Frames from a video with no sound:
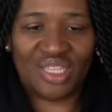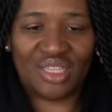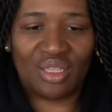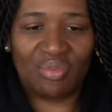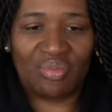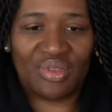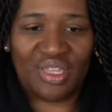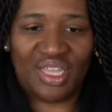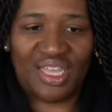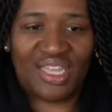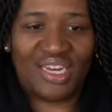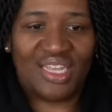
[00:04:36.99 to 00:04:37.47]
in the
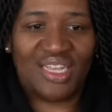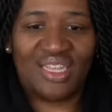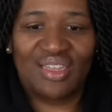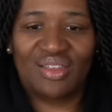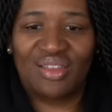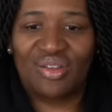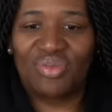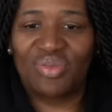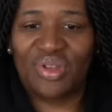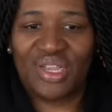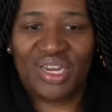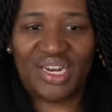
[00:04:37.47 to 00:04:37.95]

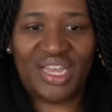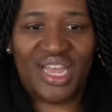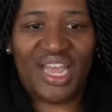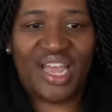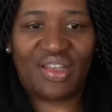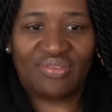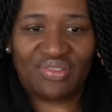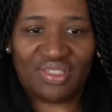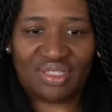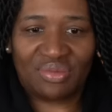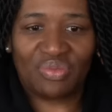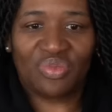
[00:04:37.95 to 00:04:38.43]
beginning. We're going to
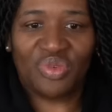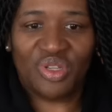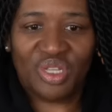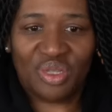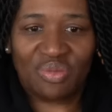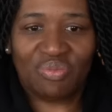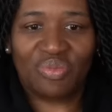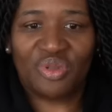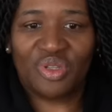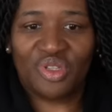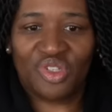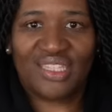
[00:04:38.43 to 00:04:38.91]
have some
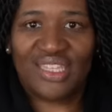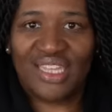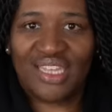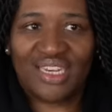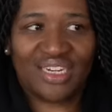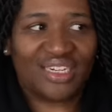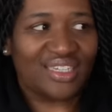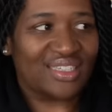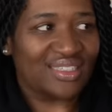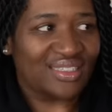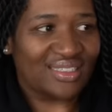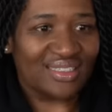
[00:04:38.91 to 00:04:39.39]
real bullshit
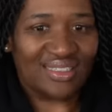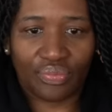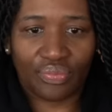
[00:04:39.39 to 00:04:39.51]
later.